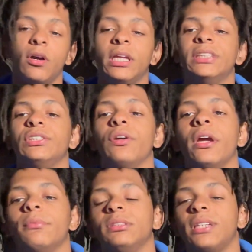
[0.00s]
on
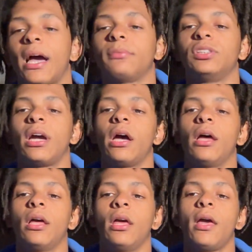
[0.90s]
Instagram, Snapchat.